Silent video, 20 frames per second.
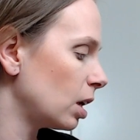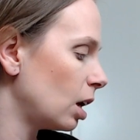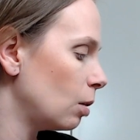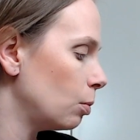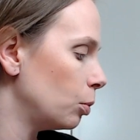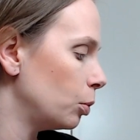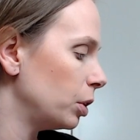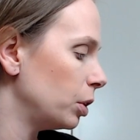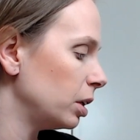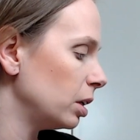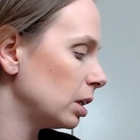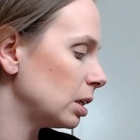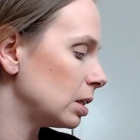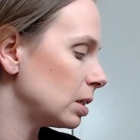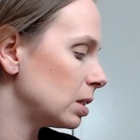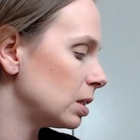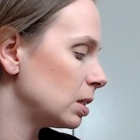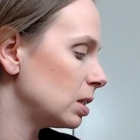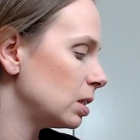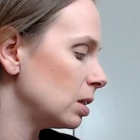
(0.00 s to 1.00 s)
Cowboy and
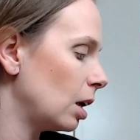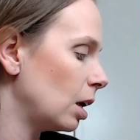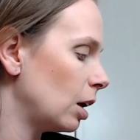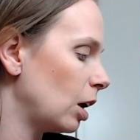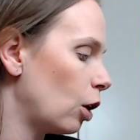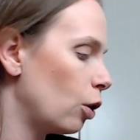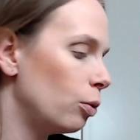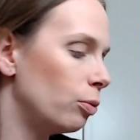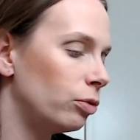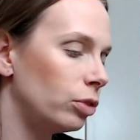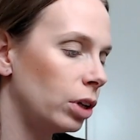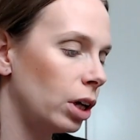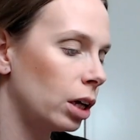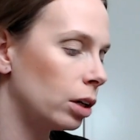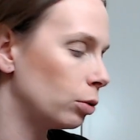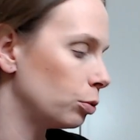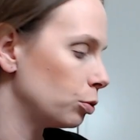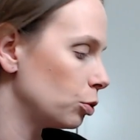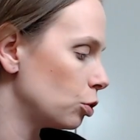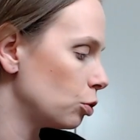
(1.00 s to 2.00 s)
hopefully I
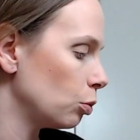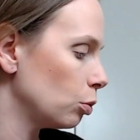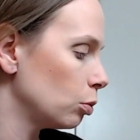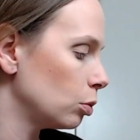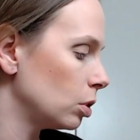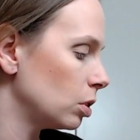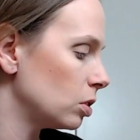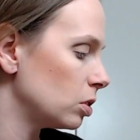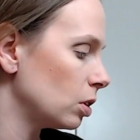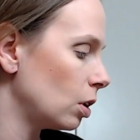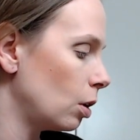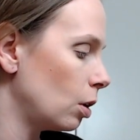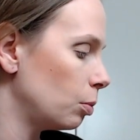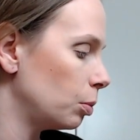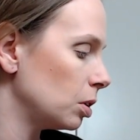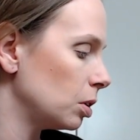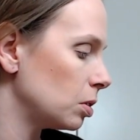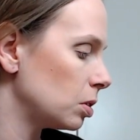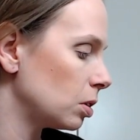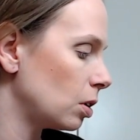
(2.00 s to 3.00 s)
don't screw this up
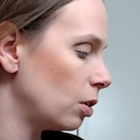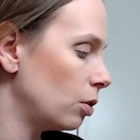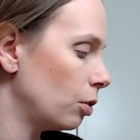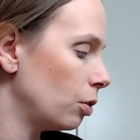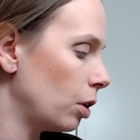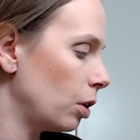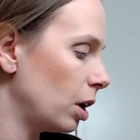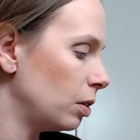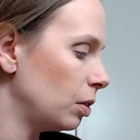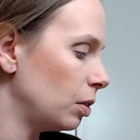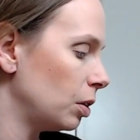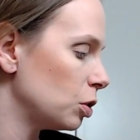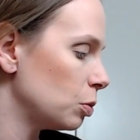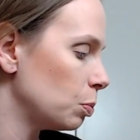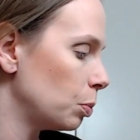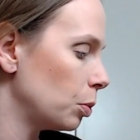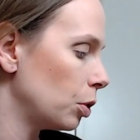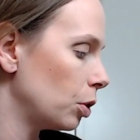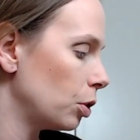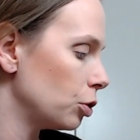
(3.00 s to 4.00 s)
with this color and this
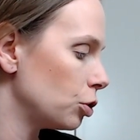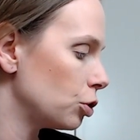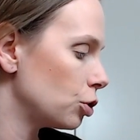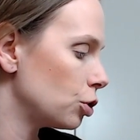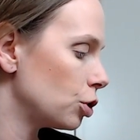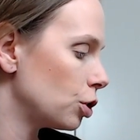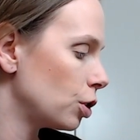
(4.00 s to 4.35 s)
brush.